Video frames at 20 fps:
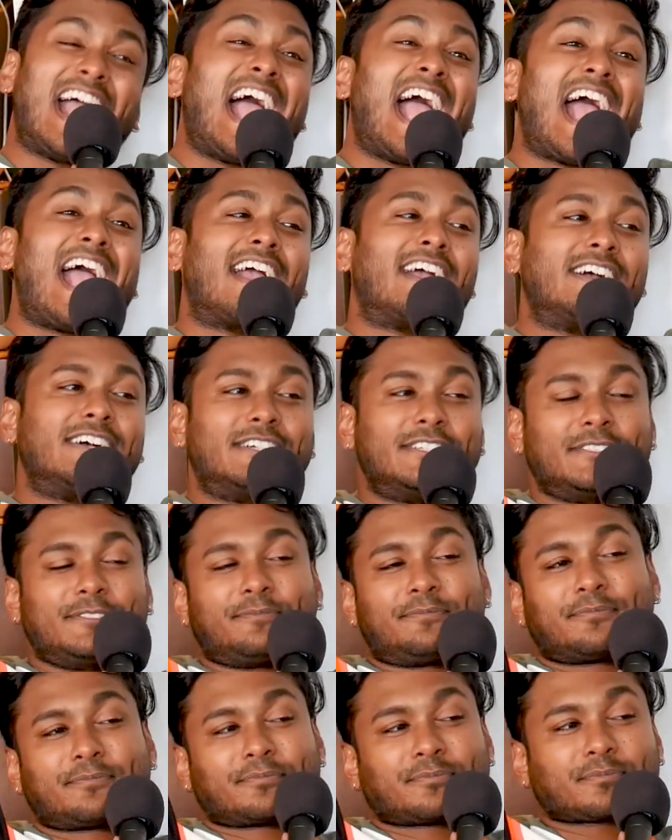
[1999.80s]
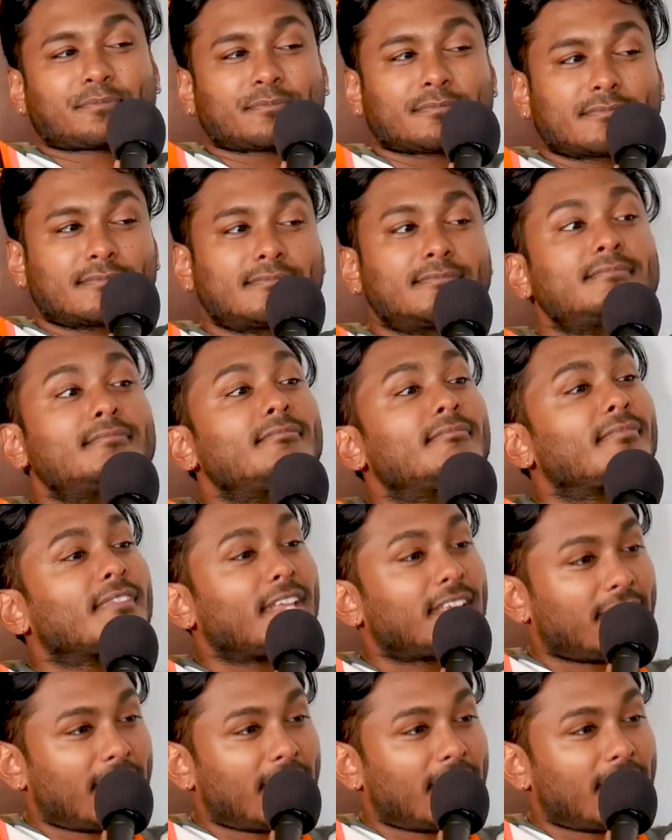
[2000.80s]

And he was a commie too. He was.